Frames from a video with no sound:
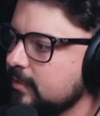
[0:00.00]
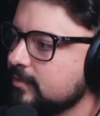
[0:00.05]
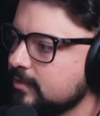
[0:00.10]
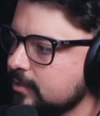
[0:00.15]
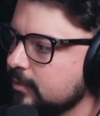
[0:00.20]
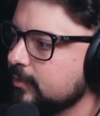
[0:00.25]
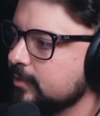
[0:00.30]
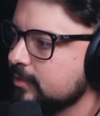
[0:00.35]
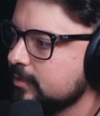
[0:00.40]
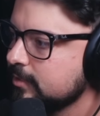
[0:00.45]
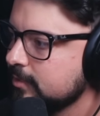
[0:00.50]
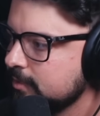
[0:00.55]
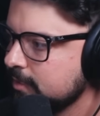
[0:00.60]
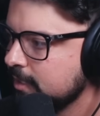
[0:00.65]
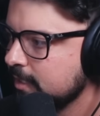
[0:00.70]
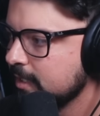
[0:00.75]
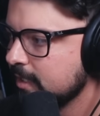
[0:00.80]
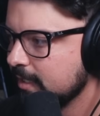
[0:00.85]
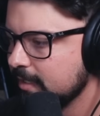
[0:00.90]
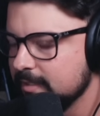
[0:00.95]
Jewish.
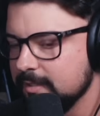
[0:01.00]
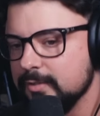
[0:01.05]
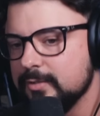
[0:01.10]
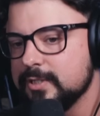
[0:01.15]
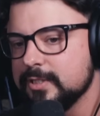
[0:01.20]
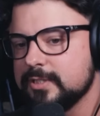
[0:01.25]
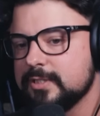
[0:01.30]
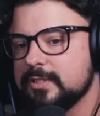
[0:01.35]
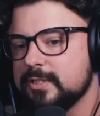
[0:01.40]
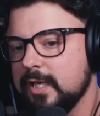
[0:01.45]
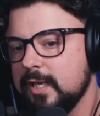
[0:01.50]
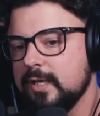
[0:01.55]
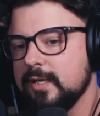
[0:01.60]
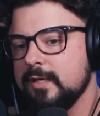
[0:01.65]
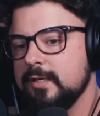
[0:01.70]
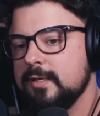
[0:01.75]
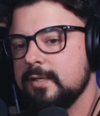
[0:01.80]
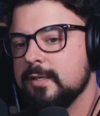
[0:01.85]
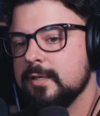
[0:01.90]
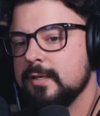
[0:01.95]
You could
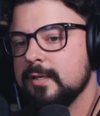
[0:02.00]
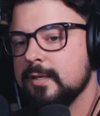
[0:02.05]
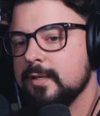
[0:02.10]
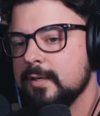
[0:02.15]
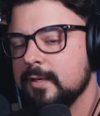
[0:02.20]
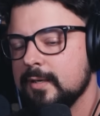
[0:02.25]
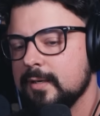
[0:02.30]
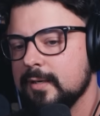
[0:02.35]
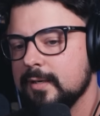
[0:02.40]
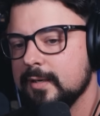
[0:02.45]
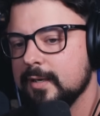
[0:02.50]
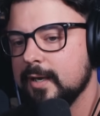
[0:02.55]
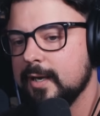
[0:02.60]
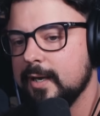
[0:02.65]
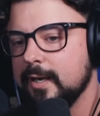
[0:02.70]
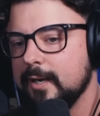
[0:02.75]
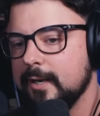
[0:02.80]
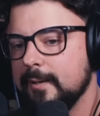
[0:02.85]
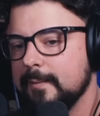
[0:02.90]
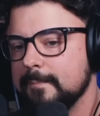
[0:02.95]
see
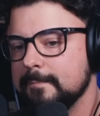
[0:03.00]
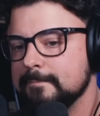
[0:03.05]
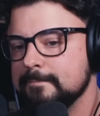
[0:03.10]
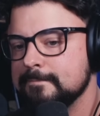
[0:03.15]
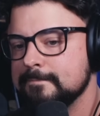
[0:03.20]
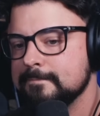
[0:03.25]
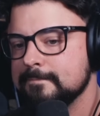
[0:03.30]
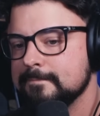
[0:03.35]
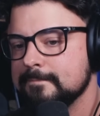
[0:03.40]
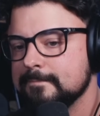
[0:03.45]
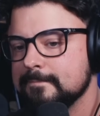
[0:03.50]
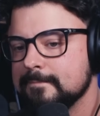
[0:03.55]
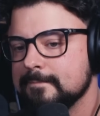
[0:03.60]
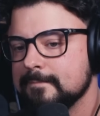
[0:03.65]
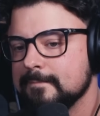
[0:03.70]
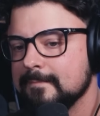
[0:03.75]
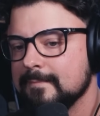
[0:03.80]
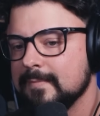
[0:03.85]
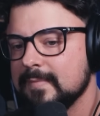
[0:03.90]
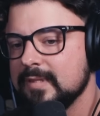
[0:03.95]

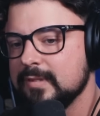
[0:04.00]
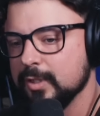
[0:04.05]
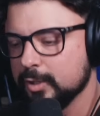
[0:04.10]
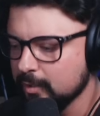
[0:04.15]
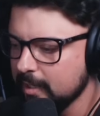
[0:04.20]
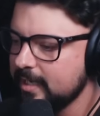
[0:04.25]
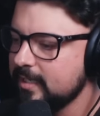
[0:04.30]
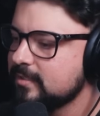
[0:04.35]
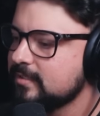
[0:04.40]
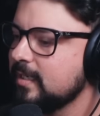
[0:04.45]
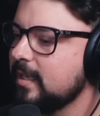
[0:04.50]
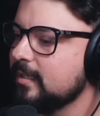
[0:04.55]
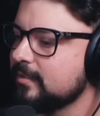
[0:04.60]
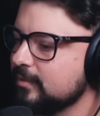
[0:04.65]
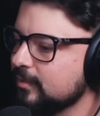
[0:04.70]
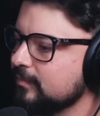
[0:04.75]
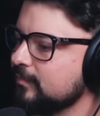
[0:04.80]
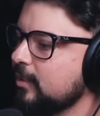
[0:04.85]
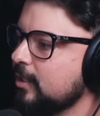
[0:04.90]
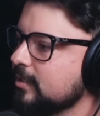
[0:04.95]
the greatest
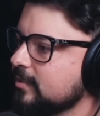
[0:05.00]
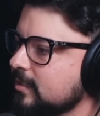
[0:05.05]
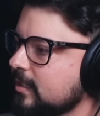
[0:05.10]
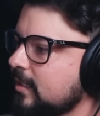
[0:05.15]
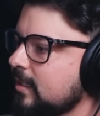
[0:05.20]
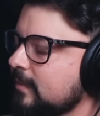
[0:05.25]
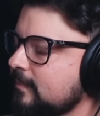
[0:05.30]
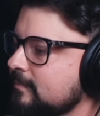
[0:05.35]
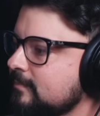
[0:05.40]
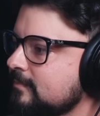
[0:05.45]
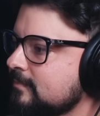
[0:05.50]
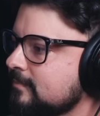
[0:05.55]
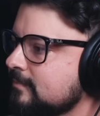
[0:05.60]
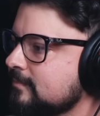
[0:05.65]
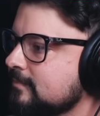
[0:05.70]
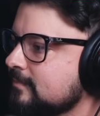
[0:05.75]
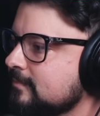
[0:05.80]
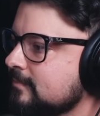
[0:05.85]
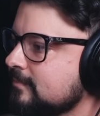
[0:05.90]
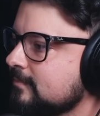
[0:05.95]
actor of all time,
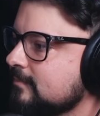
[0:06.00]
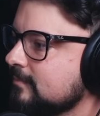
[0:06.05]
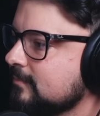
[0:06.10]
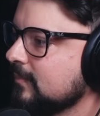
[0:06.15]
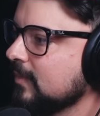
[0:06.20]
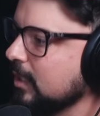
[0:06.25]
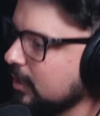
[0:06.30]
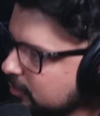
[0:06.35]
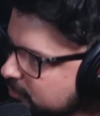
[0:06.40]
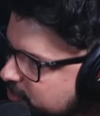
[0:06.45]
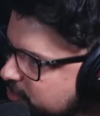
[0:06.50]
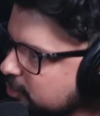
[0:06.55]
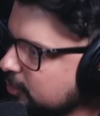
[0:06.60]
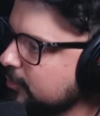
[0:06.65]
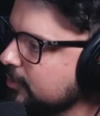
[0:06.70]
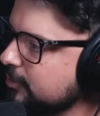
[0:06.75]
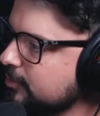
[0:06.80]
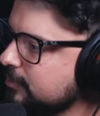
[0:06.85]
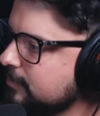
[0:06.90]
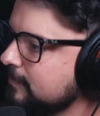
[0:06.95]
who's
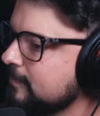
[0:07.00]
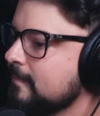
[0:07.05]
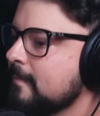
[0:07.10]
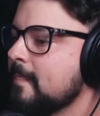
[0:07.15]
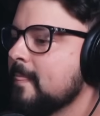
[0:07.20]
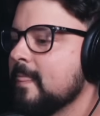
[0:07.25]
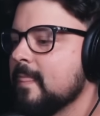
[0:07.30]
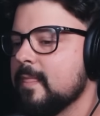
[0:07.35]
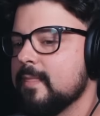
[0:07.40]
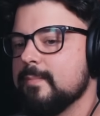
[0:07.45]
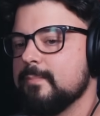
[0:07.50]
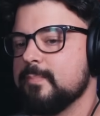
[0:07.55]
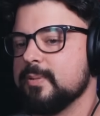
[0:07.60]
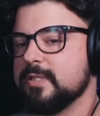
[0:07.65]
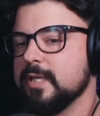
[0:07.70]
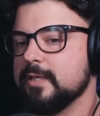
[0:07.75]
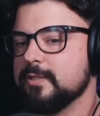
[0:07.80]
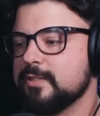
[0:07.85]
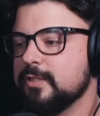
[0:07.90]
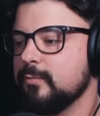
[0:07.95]
Jewish,
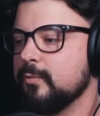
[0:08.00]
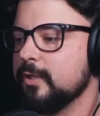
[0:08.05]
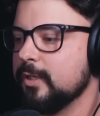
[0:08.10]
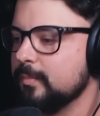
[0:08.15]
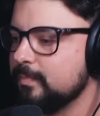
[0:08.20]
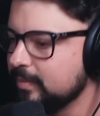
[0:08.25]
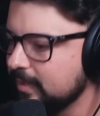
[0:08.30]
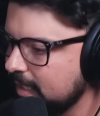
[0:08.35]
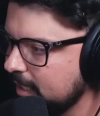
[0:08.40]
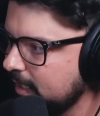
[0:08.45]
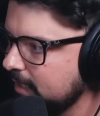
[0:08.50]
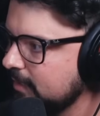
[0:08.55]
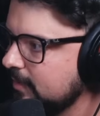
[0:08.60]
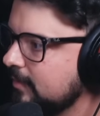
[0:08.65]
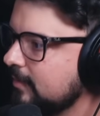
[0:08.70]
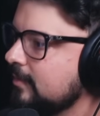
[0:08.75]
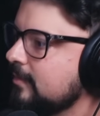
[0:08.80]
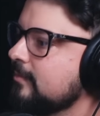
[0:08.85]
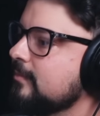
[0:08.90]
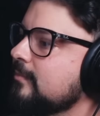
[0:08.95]
potentially want to
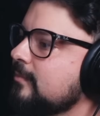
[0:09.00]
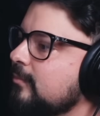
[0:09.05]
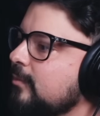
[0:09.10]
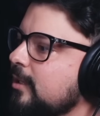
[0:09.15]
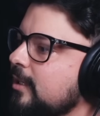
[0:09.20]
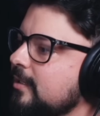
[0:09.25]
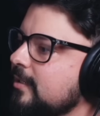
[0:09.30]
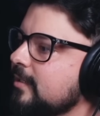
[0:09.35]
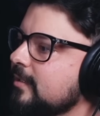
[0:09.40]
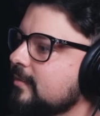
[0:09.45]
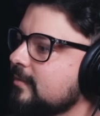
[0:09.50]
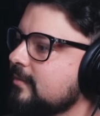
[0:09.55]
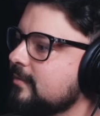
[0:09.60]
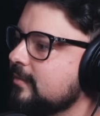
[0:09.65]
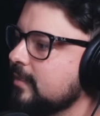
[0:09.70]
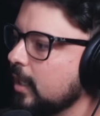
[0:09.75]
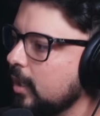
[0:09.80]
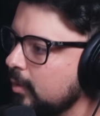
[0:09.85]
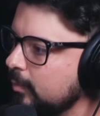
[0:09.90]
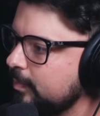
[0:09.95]
play one of the
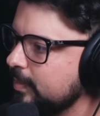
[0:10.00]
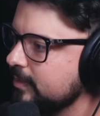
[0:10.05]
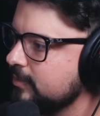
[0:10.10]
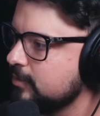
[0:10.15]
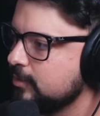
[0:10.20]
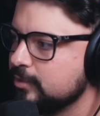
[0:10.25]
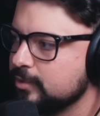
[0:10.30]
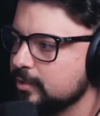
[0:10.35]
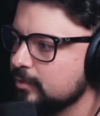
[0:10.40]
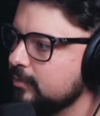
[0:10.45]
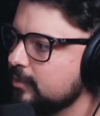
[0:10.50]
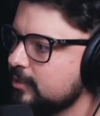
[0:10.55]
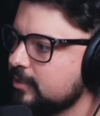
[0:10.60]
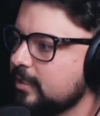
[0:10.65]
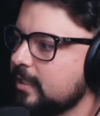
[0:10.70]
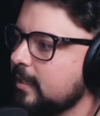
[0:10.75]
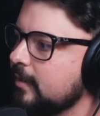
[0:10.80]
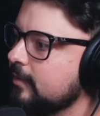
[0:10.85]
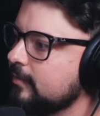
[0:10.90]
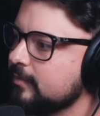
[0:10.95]
dopest Jewish
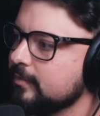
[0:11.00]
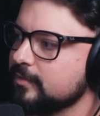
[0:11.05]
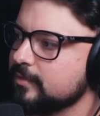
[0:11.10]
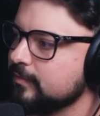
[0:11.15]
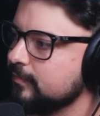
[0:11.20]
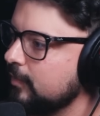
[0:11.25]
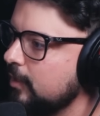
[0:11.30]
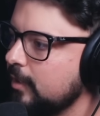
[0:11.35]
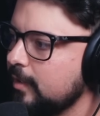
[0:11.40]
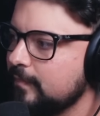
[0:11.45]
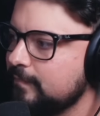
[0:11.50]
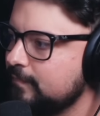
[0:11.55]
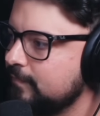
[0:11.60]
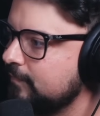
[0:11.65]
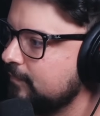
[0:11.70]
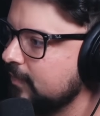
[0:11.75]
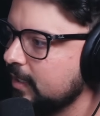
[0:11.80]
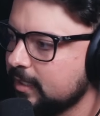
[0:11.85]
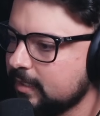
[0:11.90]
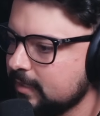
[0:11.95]
characters of all
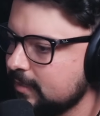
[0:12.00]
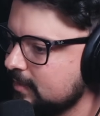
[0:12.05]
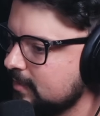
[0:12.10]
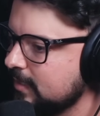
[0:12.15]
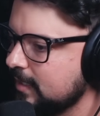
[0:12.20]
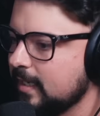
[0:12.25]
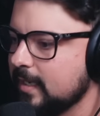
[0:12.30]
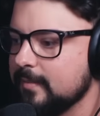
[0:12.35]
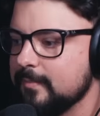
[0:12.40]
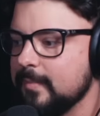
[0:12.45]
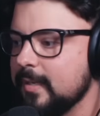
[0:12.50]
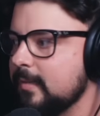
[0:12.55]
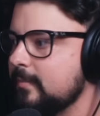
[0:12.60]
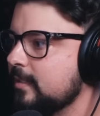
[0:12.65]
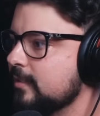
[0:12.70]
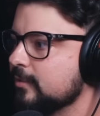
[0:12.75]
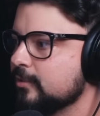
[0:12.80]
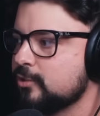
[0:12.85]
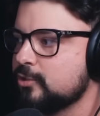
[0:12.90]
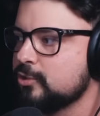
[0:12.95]
fucking time.
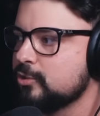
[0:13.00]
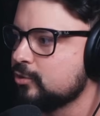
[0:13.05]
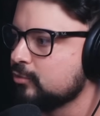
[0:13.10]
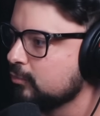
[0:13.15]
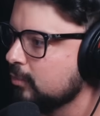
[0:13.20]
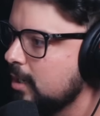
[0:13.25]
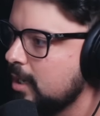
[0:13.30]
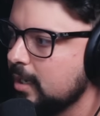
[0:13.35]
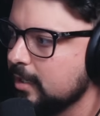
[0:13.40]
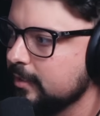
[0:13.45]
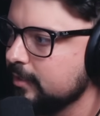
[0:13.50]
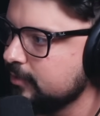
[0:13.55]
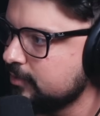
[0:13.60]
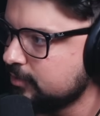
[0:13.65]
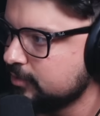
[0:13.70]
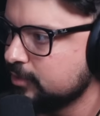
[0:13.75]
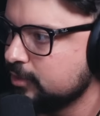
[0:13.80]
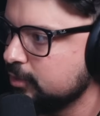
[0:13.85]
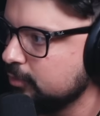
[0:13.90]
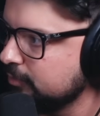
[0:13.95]
Maybe the
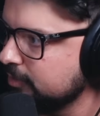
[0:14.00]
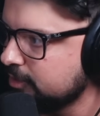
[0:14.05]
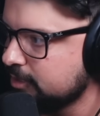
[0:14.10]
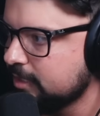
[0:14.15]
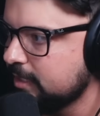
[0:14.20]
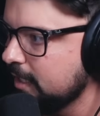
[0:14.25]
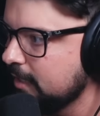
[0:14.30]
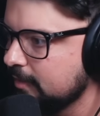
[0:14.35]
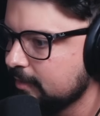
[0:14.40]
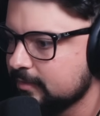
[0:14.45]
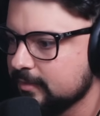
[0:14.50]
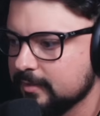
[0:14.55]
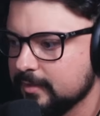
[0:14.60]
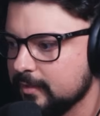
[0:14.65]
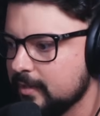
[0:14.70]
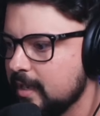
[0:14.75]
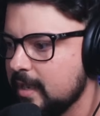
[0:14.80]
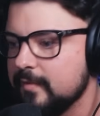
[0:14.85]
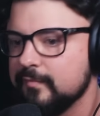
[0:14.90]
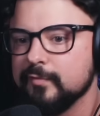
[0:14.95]
strongest Jewish character
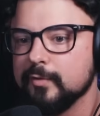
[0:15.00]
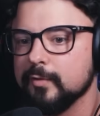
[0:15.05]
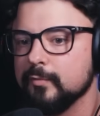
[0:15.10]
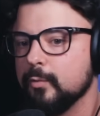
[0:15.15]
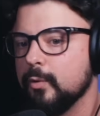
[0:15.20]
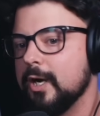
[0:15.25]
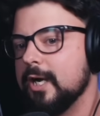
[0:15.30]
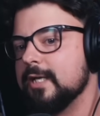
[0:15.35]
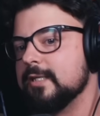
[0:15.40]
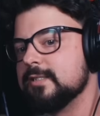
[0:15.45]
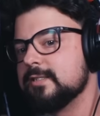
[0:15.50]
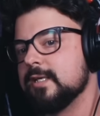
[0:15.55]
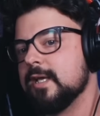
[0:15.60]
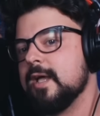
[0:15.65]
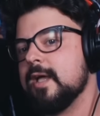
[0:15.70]
there ever was.